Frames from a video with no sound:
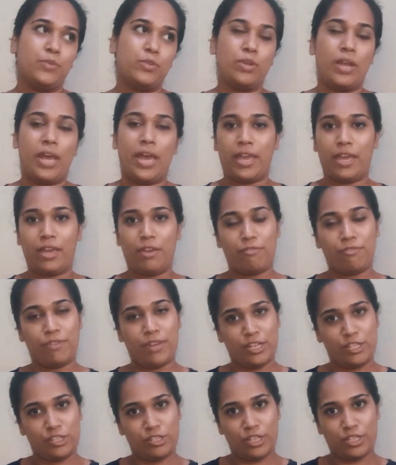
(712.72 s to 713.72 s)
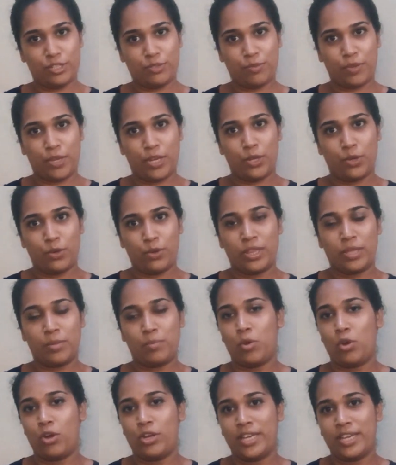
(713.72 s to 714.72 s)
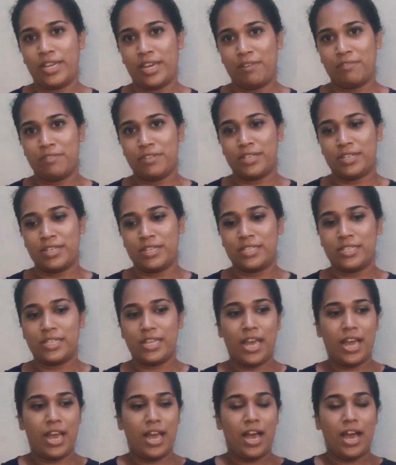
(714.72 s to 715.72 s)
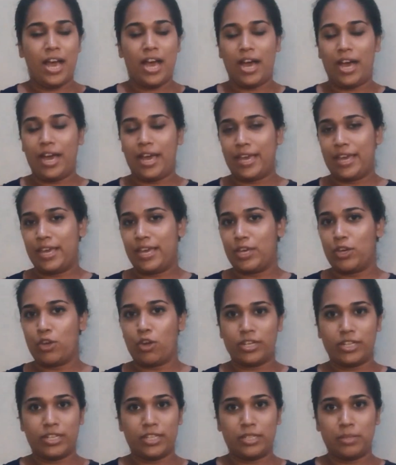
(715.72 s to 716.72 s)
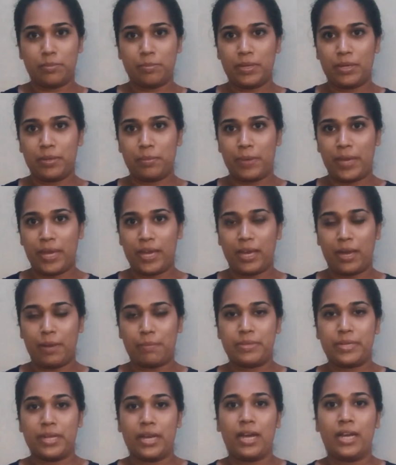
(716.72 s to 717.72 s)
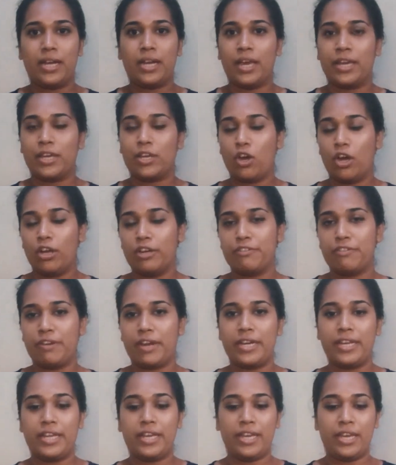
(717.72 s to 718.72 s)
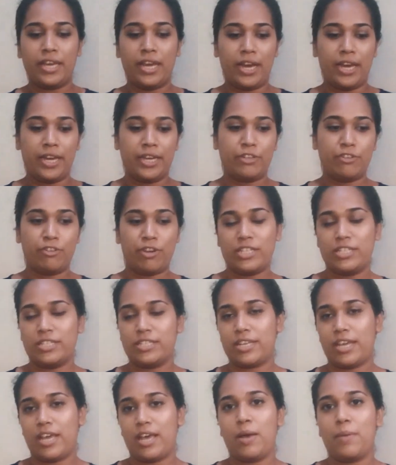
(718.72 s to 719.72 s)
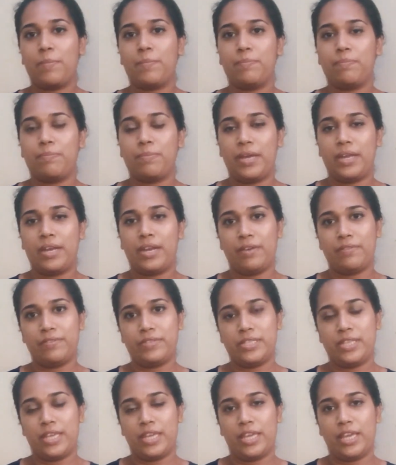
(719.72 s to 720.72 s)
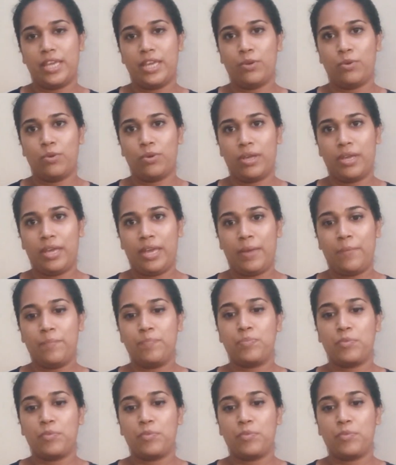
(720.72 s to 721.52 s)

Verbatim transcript: to like finish this video in the morning hours. I got a little bit of makeup done, I got ready, I dressed up, and I was thinking, okay,